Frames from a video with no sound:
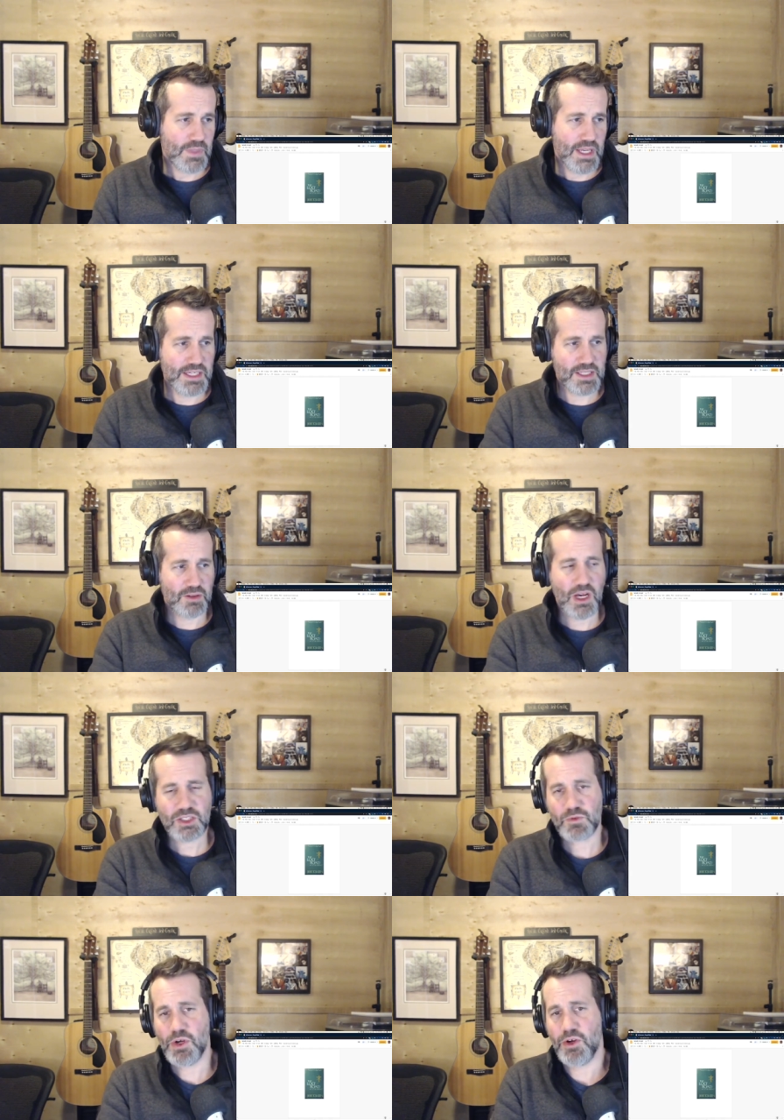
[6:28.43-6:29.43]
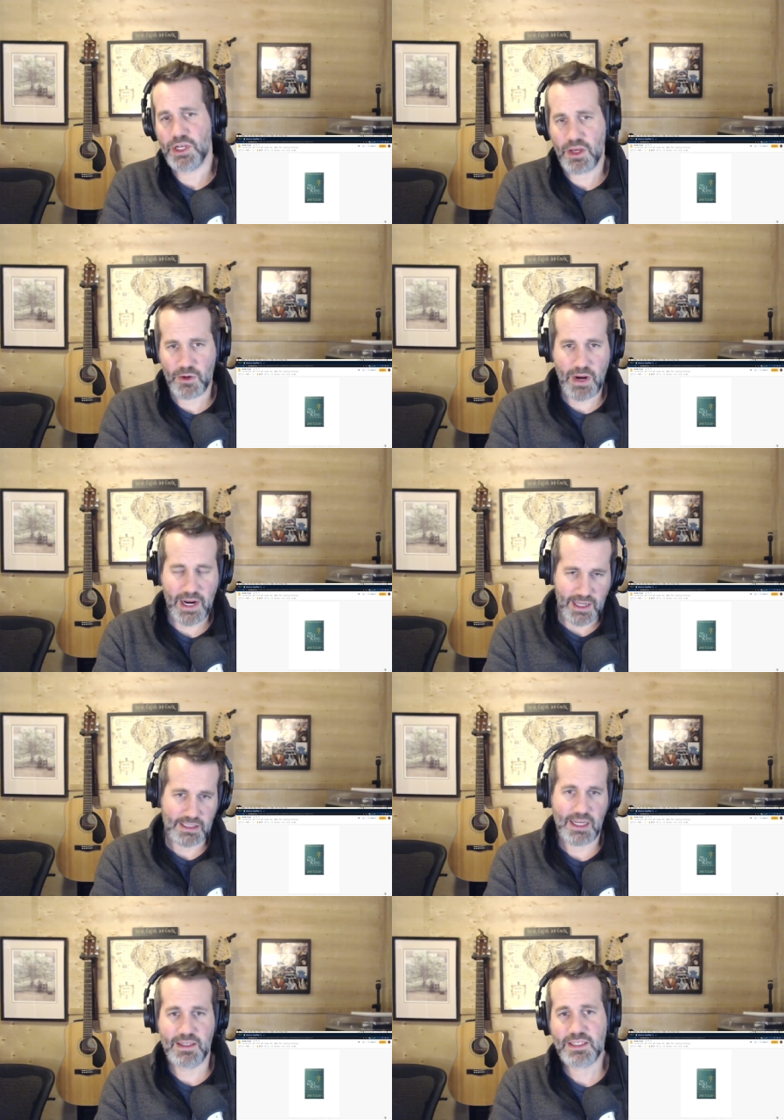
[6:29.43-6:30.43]
is the lost road and other
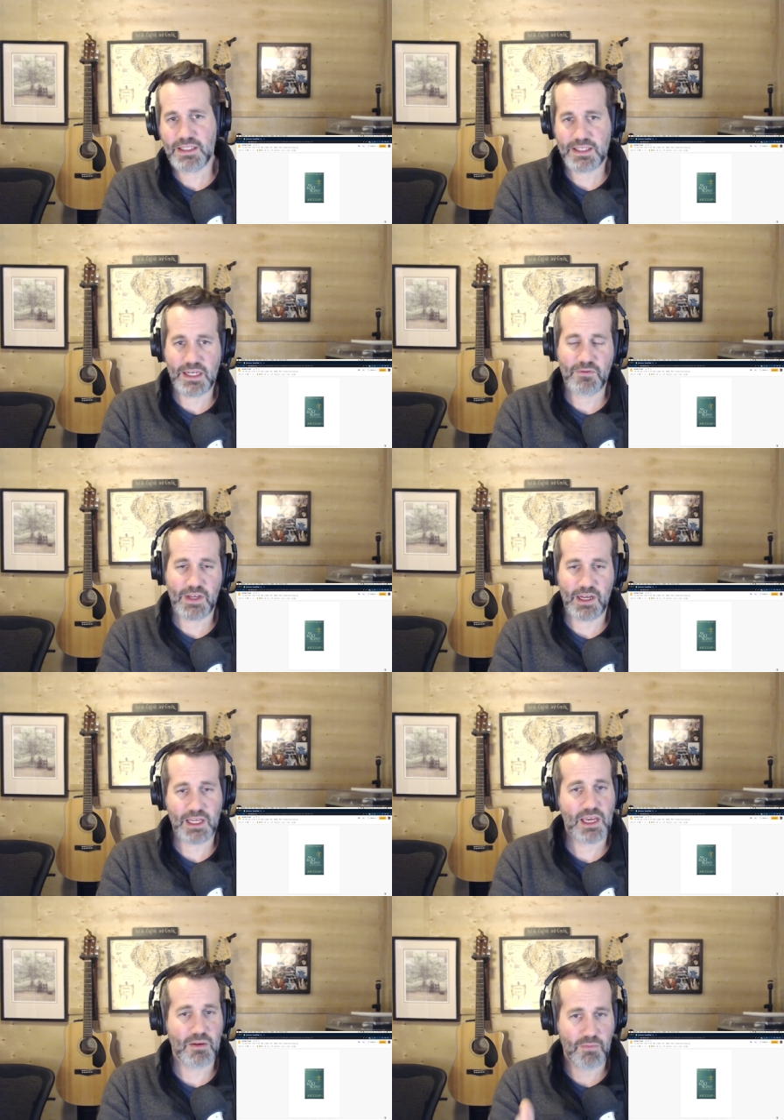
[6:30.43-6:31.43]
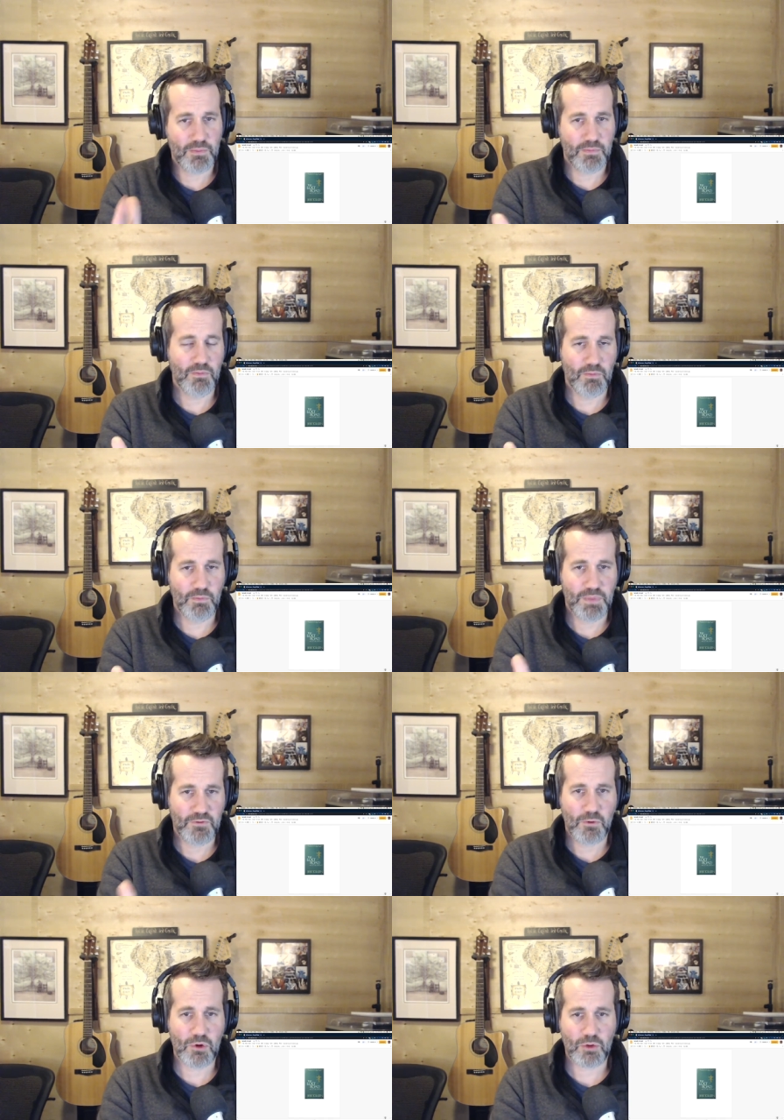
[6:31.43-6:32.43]
writings and this is significant again
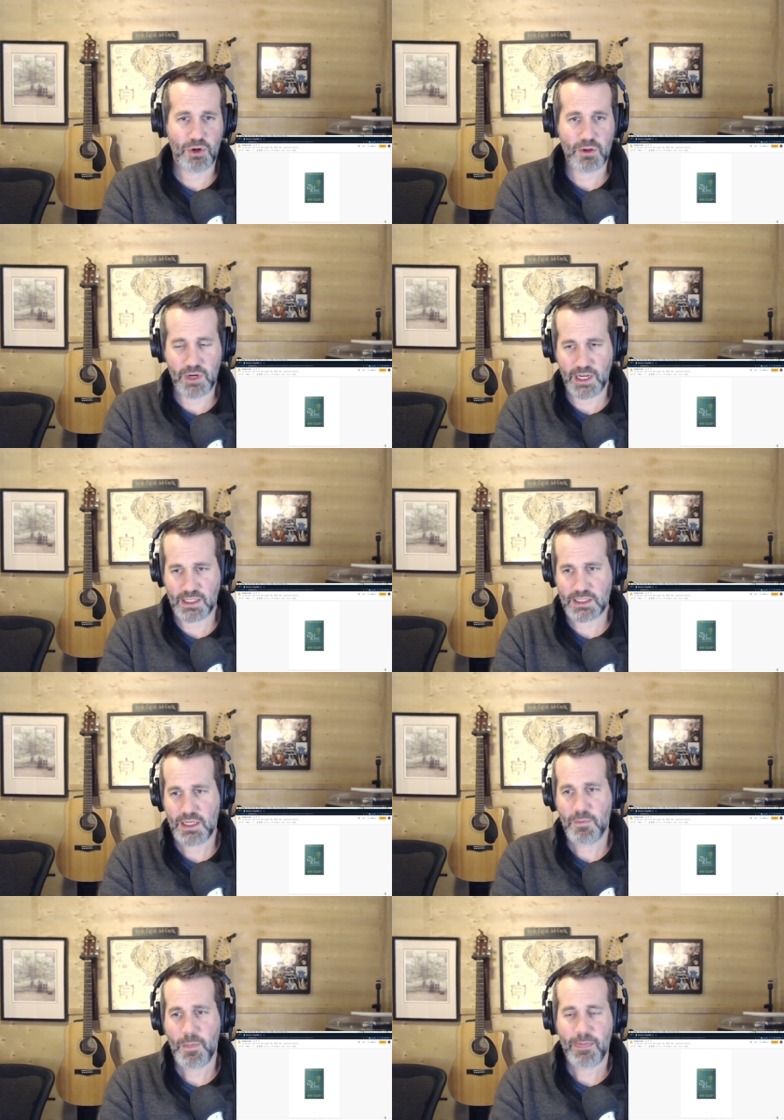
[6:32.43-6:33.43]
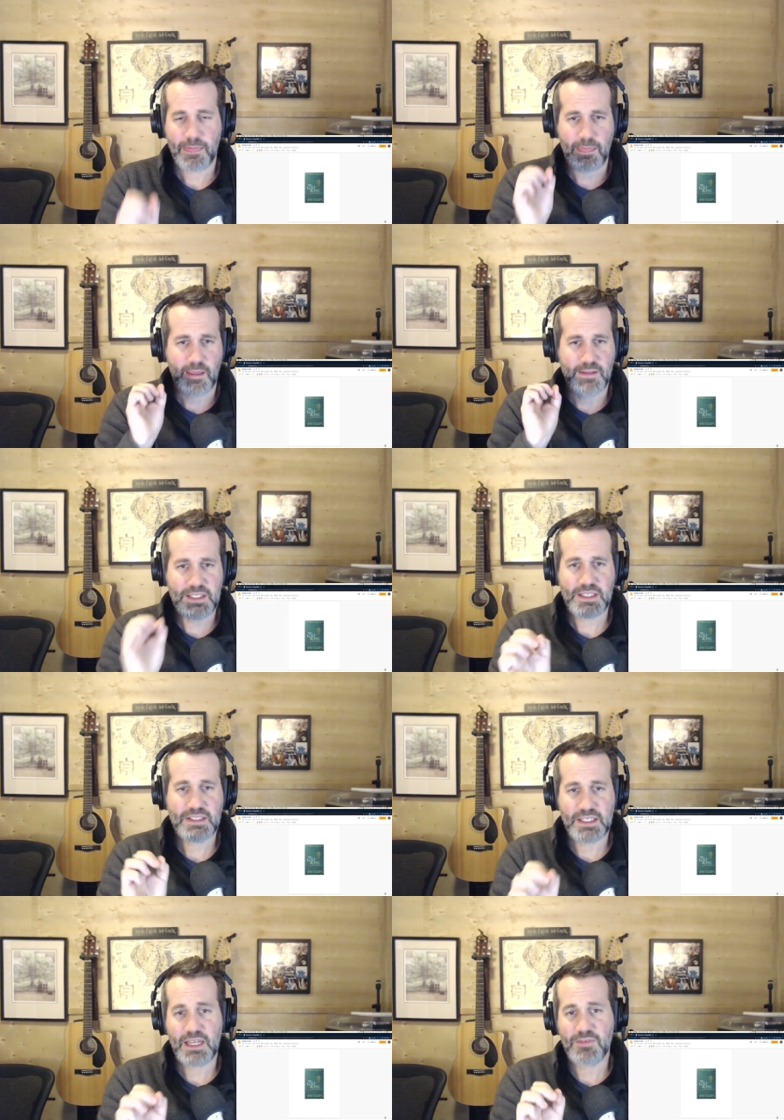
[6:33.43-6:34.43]
before lord of the rings this is
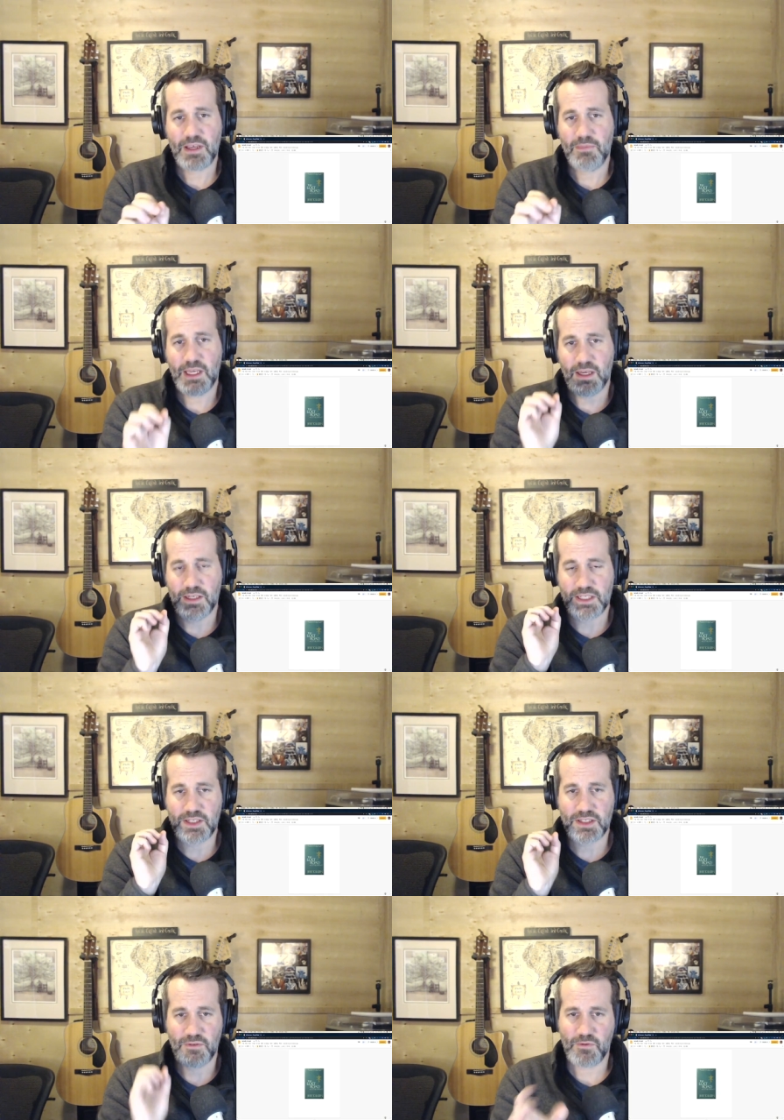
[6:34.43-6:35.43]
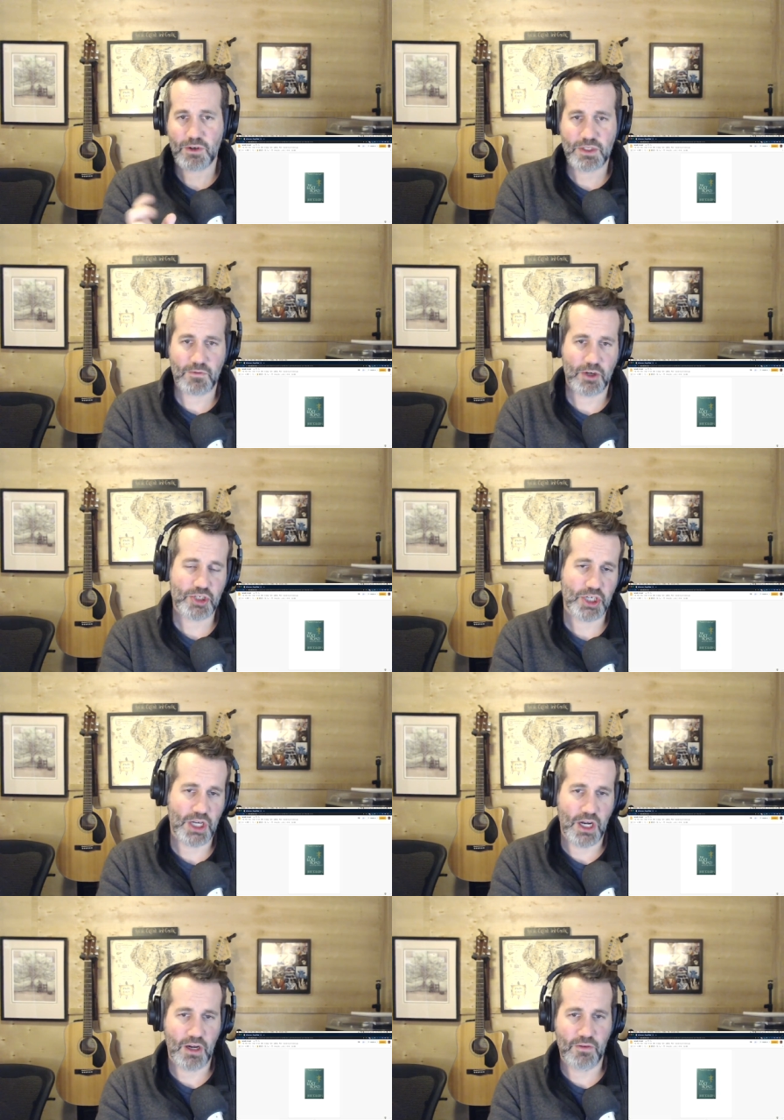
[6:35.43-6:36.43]
significant because it's the first version
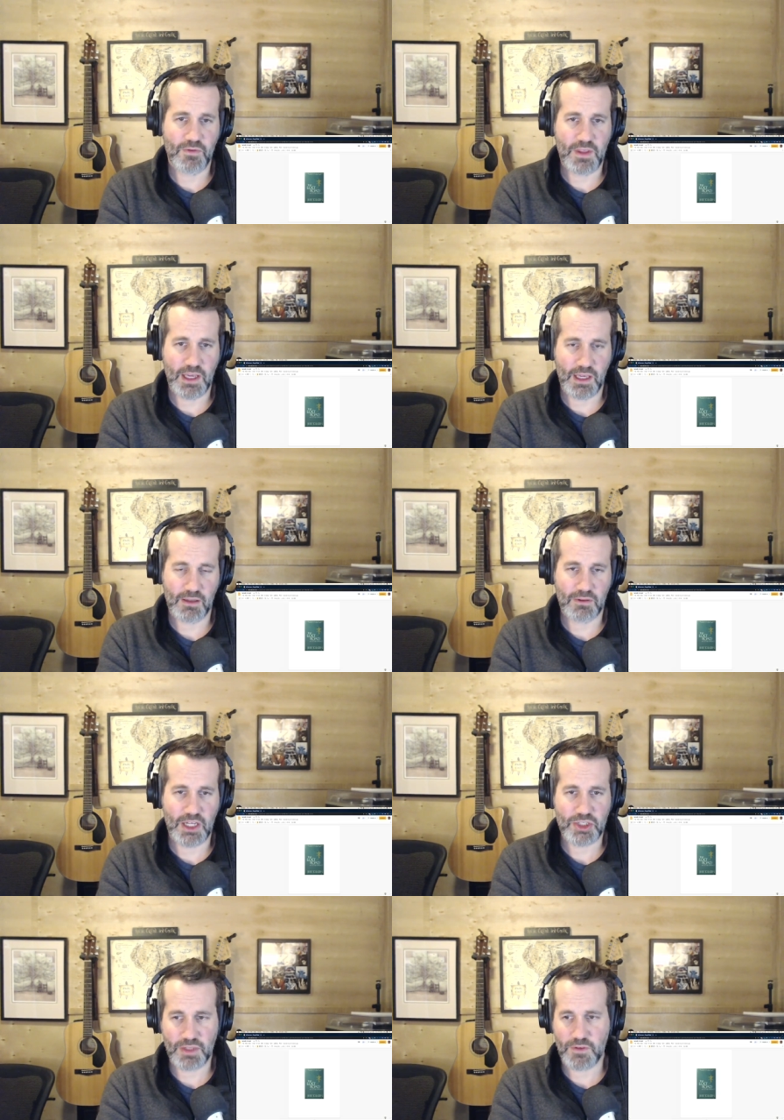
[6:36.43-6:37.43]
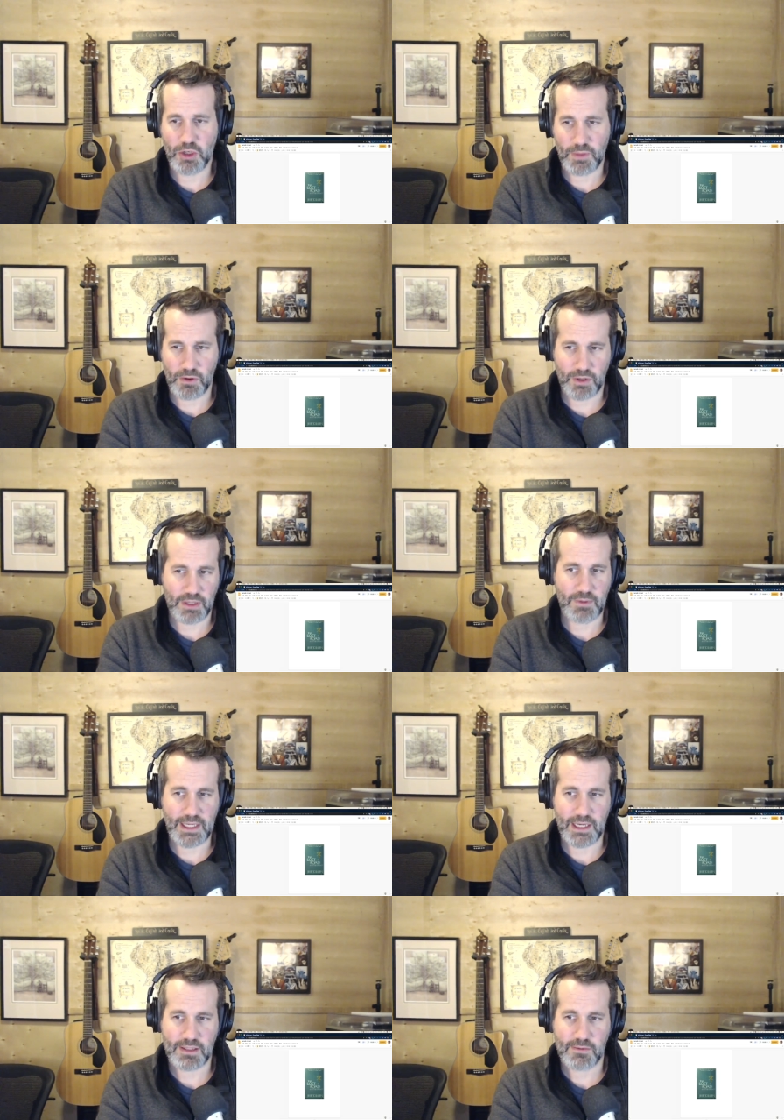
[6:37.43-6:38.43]
of the Legend of Numenor that we
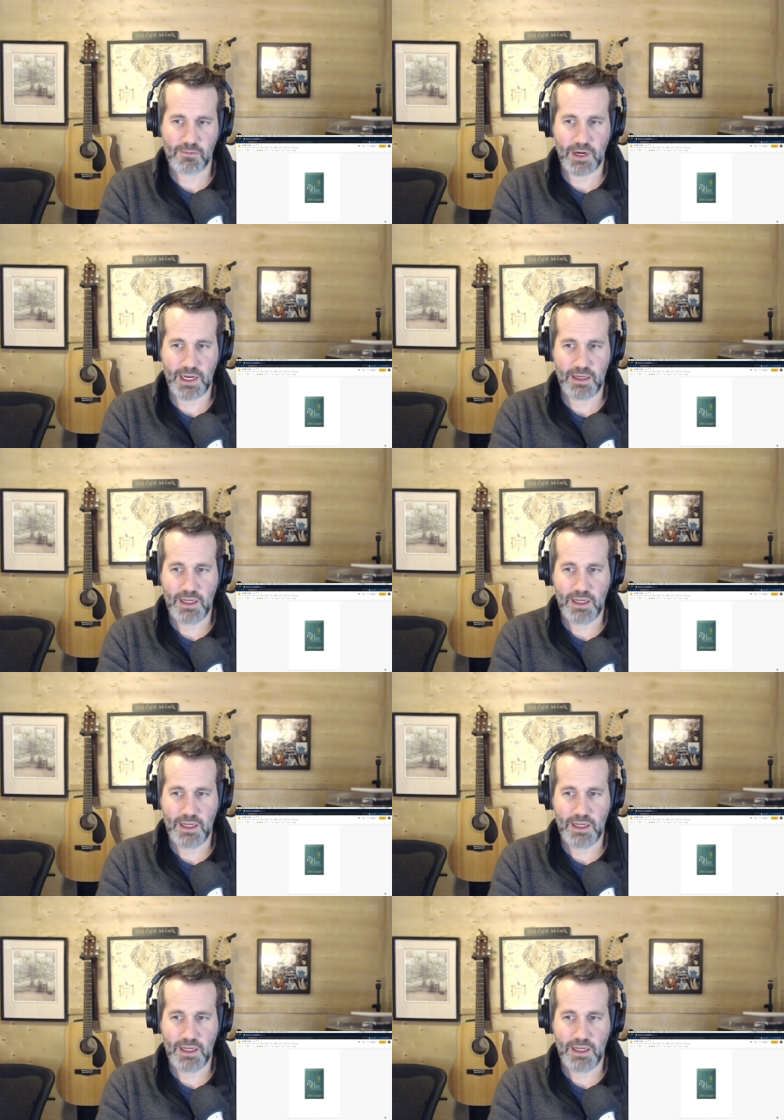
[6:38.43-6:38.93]
get, right?